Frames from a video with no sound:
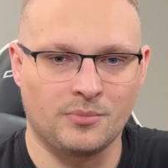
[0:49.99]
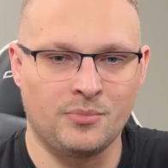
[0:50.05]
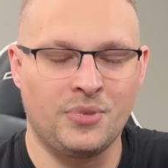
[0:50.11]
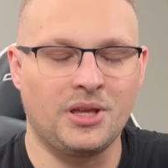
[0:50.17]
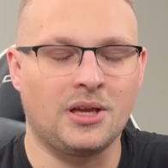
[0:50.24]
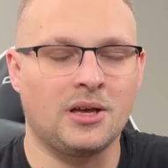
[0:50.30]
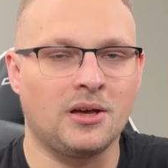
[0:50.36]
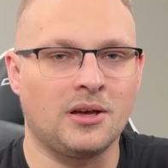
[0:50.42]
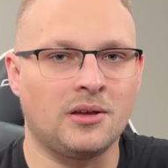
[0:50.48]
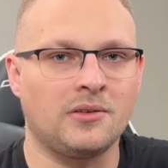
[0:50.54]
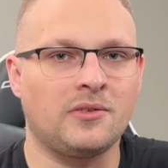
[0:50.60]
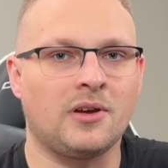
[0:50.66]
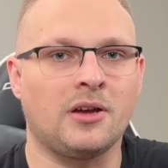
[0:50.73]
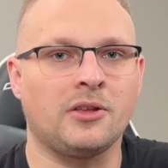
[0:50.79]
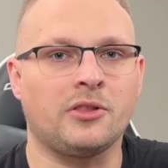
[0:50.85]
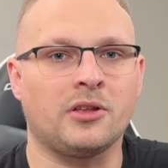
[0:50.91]

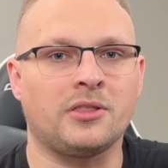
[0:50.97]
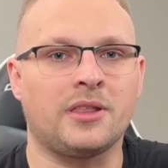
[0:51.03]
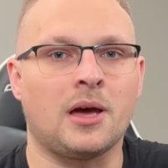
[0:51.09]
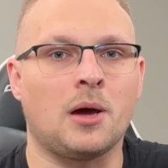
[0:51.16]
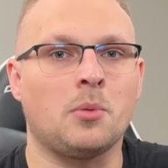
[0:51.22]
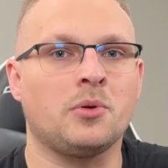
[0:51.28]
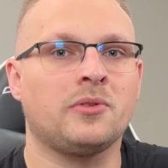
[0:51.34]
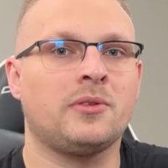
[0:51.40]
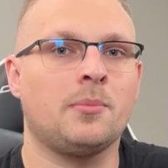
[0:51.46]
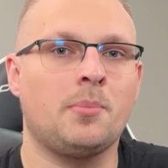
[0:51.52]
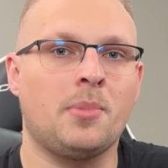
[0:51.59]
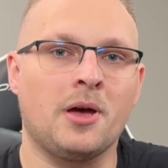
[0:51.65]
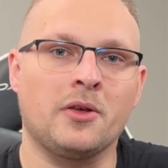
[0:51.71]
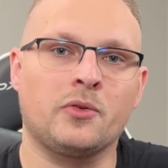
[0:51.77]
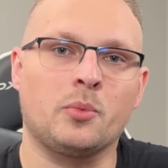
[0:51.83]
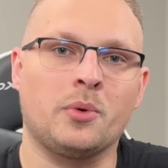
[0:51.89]
because I thought that was the
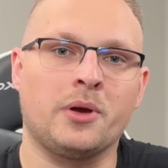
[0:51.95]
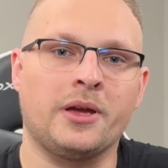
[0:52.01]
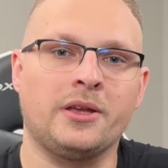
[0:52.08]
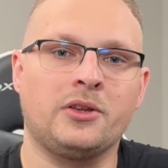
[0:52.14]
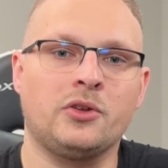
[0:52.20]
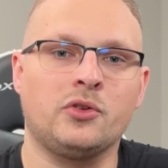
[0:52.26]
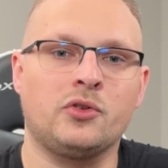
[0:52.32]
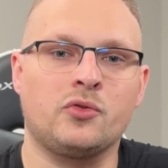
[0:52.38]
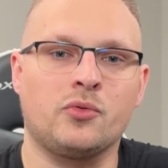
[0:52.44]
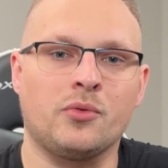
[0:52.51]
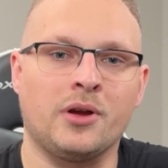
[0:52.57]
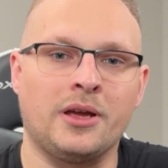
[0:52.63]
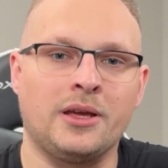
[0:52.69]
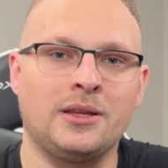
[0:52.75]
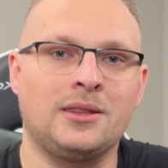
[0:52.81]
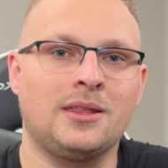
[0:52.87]
best way to
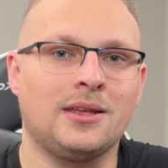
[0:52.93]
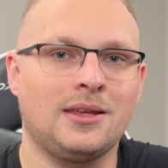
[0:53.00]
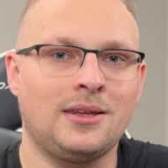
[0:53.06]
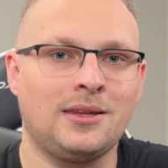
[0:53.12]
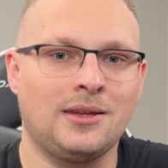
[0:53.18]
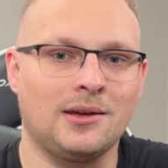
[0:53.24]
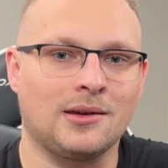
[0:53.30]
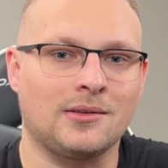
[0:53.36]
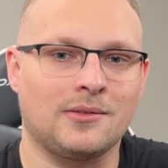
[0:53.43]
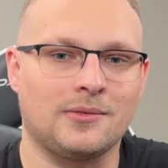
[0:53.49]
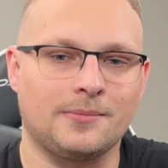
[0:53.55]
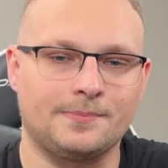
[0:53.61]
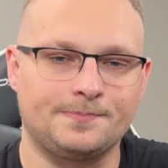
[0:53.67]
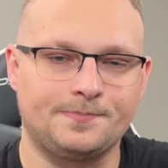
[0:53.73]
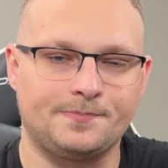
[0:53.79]
trade the index.